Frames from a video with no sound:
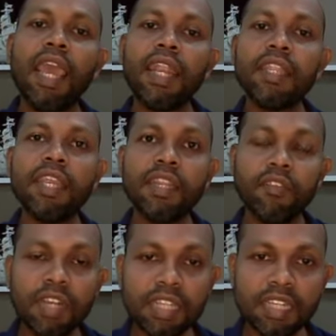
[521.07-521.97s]
And then
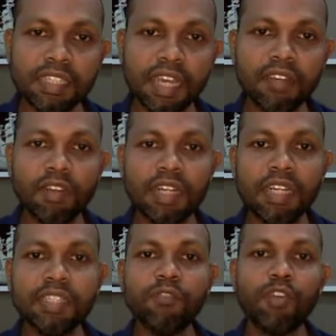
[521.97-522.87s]
even in design
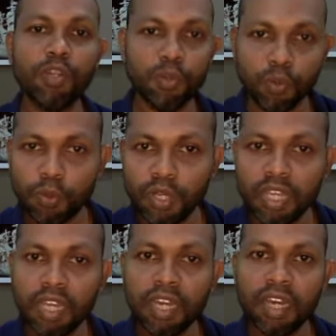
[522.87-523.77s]
validation, we do
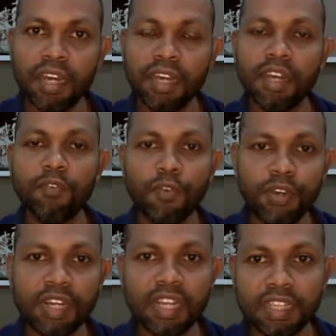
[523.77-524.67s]
a few
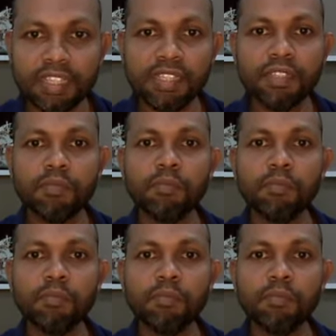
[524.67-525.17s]
iterations,